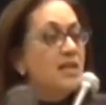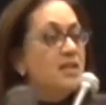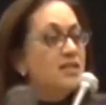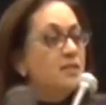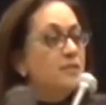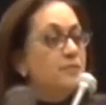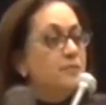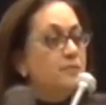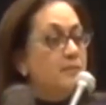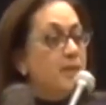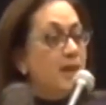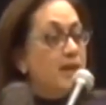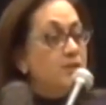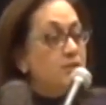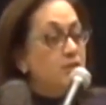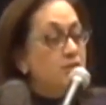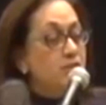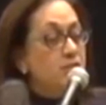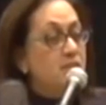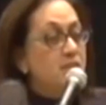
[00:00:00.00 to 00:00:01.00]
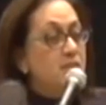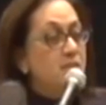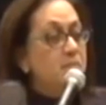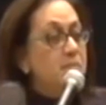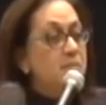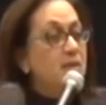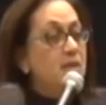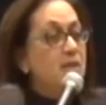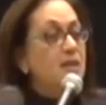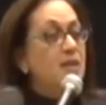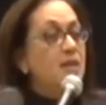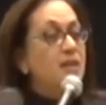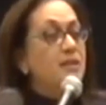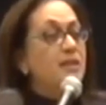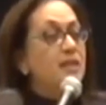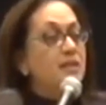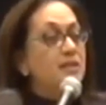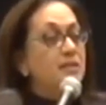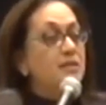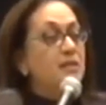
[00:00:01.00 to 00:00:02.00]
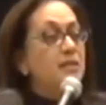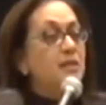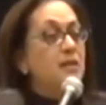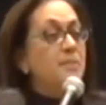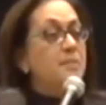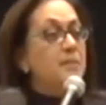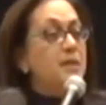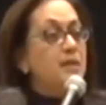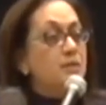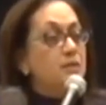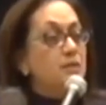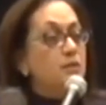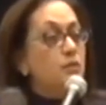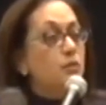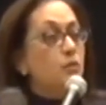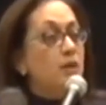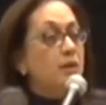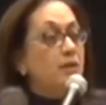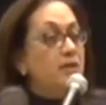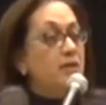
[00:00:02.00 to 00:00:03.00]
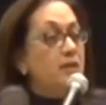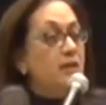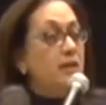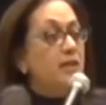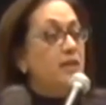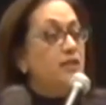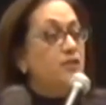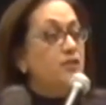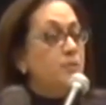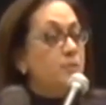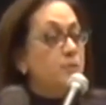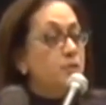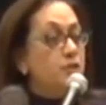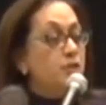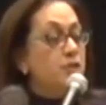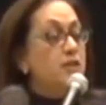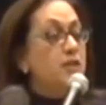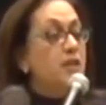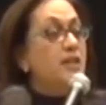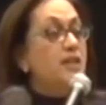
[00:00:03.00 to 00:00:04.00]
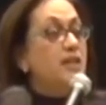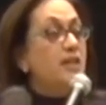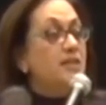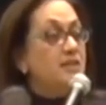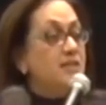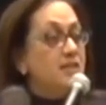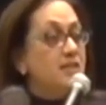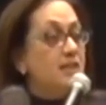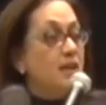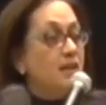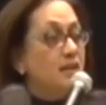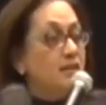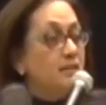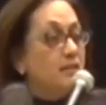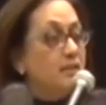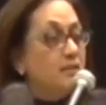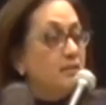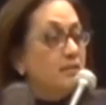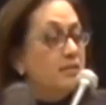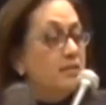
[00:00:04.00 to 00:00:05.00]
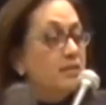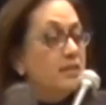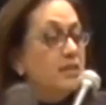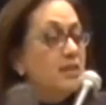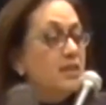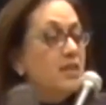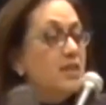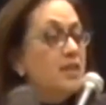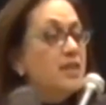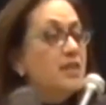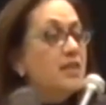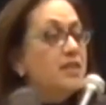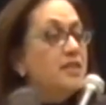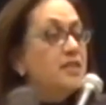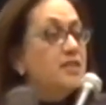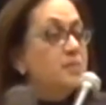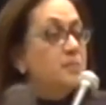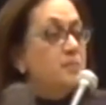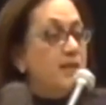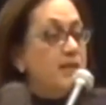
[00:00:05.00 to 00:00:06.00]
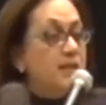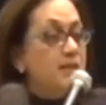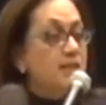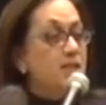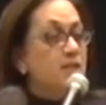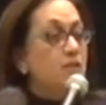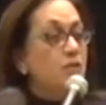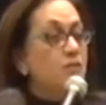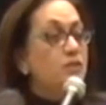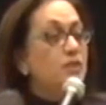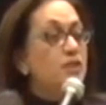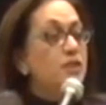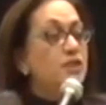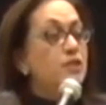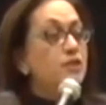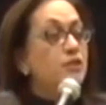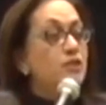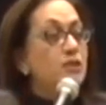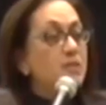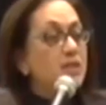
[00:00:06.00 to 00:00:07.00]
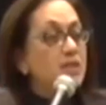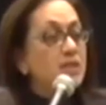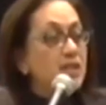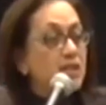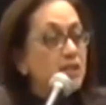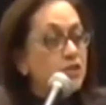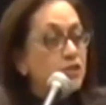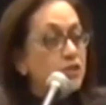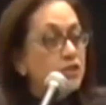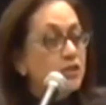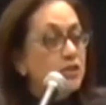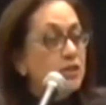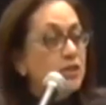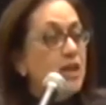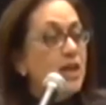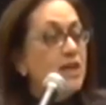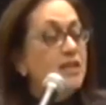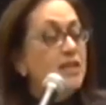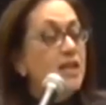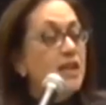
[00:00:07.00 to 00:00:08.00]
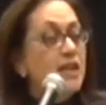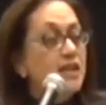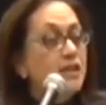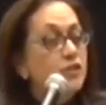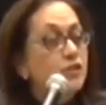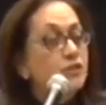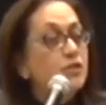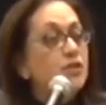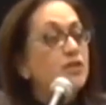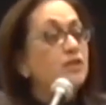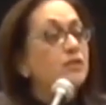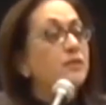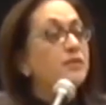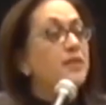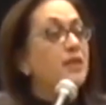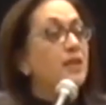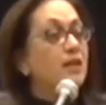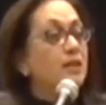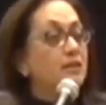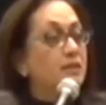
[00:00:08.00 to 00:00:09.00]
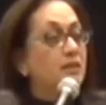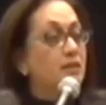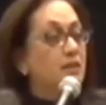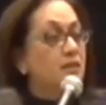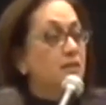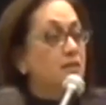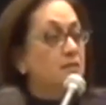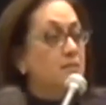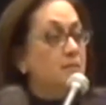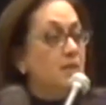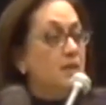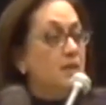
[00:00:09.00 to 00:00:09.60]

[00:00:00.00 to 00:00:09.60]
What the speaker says: It's a fascism that pits one Egyptian against the other. It is based on discrimination and hatred of the other.